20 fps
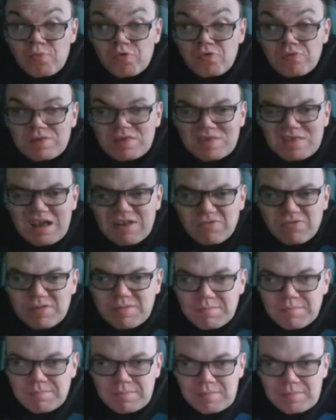though that
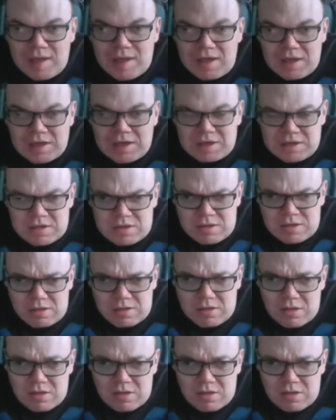was me.